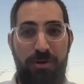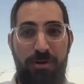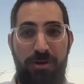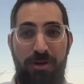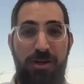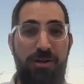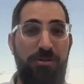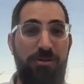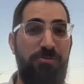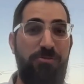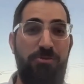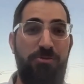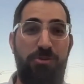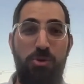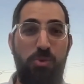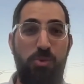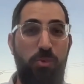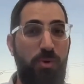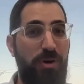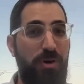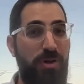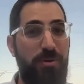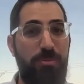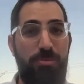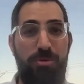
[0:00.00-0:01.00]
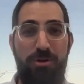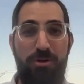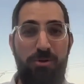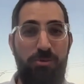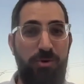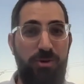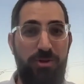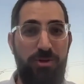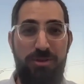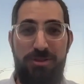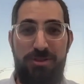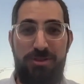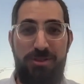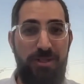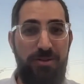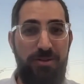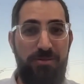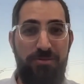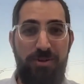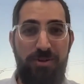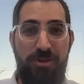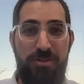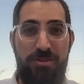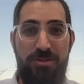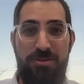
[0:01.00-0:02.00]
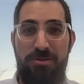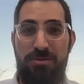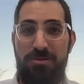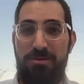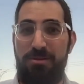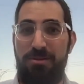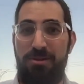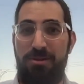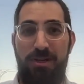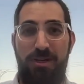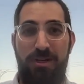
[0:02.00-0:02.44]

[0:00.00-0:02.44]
And if you want to be a real estate investor